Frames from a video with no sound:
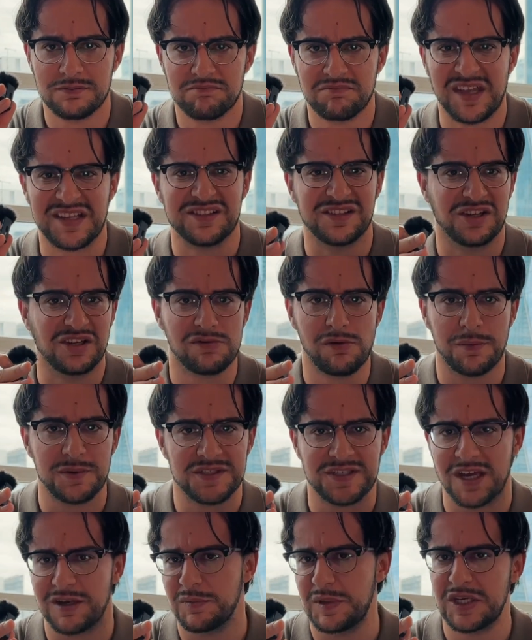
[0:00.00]
That's literally what we
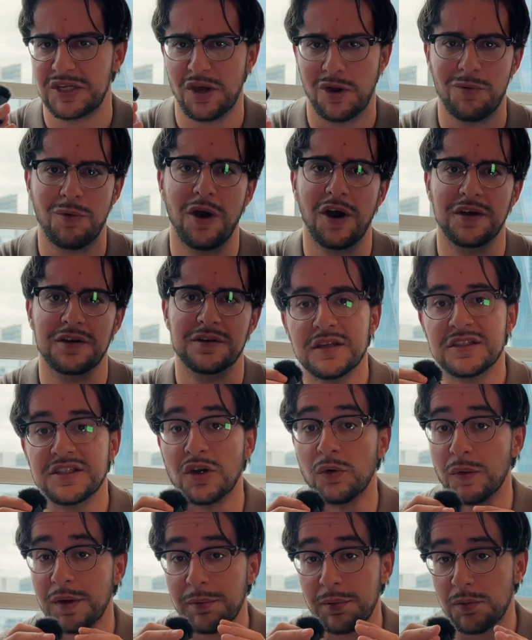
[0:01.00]
said we don't want. So
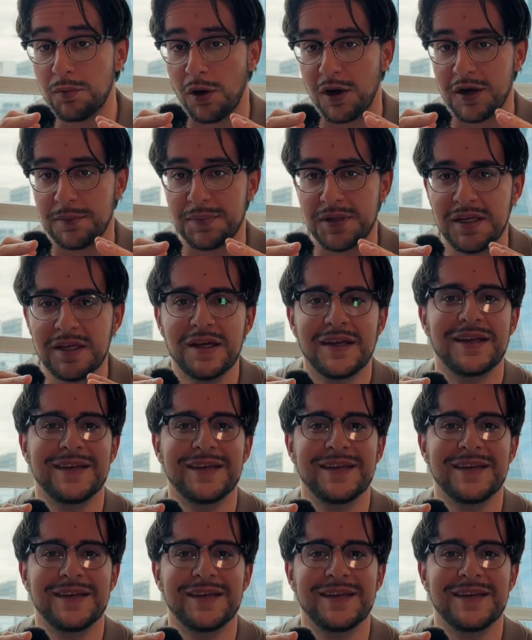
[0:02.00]
we would want to be